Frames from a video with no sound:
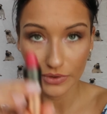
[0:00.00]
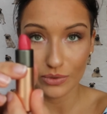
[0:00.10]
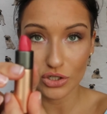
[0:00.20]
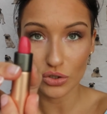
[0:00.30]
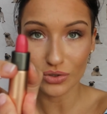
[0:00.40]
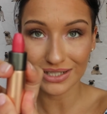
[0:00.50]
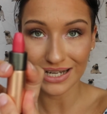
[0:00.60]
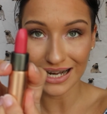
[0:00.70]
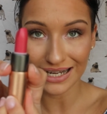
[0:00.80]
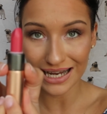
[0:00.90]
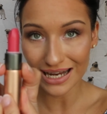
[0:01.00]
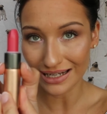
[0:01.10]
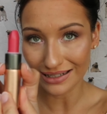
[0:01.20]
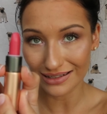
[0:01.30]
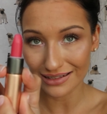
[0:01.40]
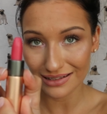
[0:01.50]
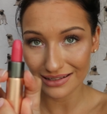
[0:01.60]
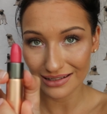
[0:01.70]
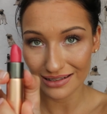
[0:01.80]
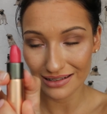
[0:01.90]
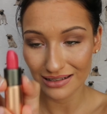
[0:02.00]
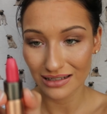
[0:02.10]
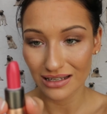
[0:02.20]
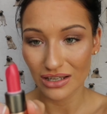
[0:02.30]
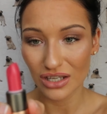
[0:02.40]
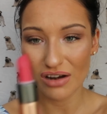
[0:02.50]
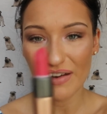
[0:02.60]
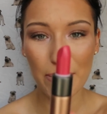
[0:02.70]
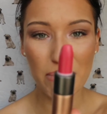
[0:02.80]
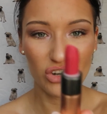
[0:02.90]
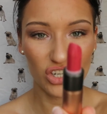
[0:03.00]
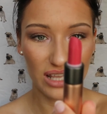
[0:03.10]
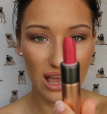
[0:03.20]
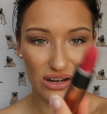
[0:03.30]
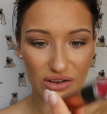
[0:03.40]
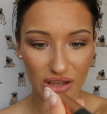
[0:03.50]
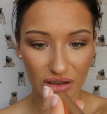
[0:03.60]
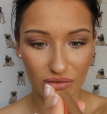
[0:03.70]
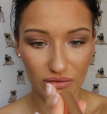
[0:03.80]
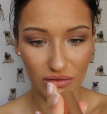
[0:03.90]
which looks like this. You don't get much in there, do you?